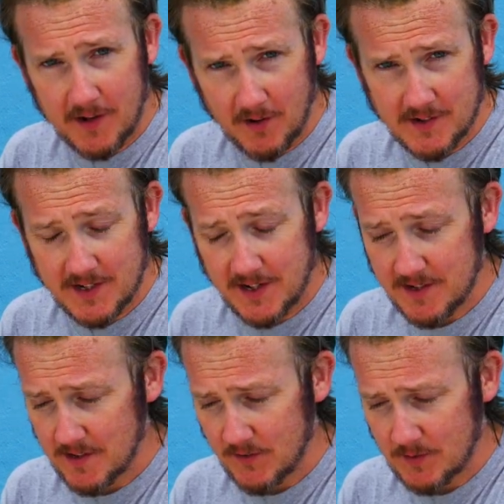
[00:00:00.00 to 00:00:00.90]
in
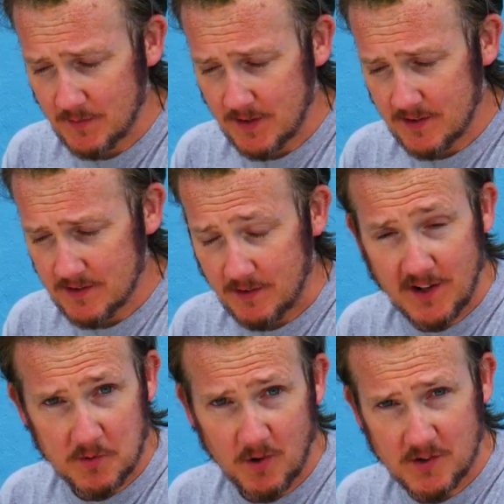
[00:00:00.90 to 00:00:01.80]
1987, so
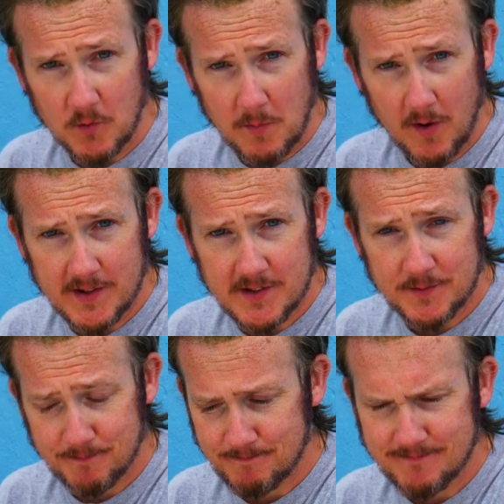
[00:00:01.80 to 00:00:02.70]
that's why it's called Mike's.
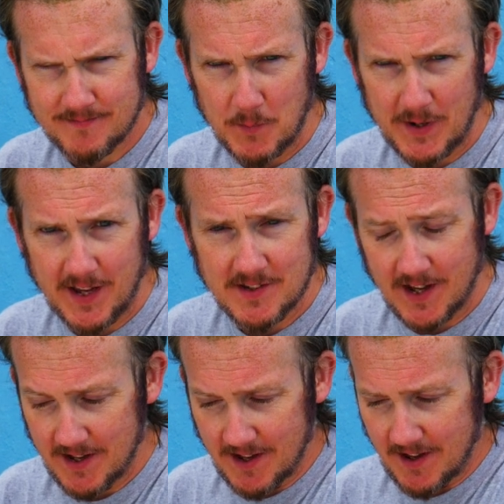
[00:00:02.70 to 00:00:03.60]
I think you guess that.
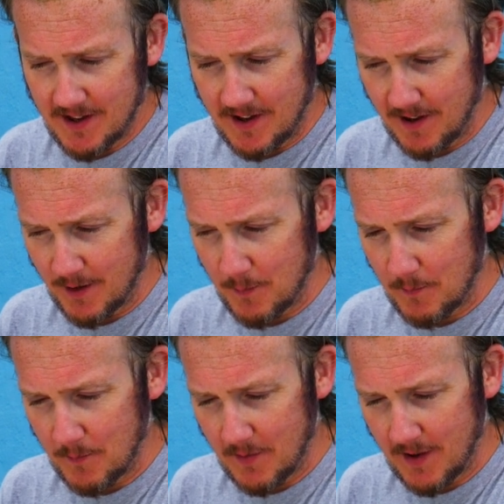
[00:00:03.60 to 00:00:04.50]

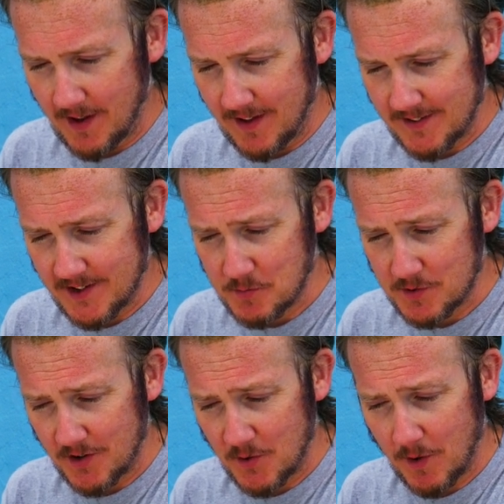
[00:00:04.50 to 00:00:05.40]
Um, and this was
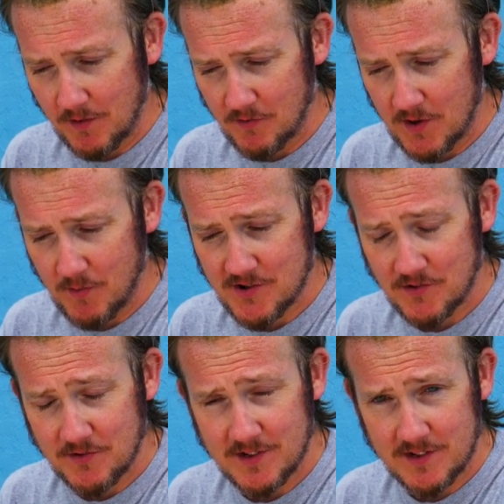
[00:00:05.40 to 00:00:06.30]
only one of three
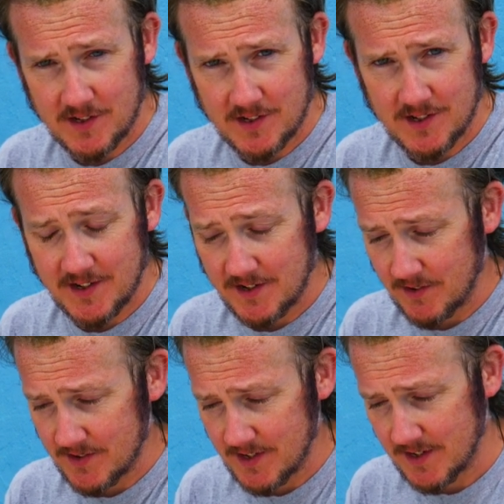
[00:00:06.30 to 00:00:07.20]
restaurants in Sissi in
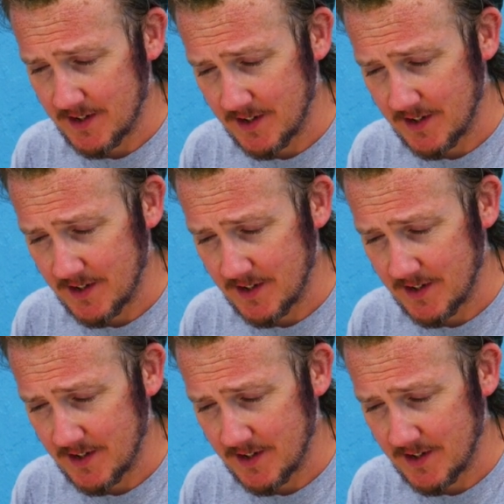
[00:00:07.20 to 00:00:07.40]
19 uh,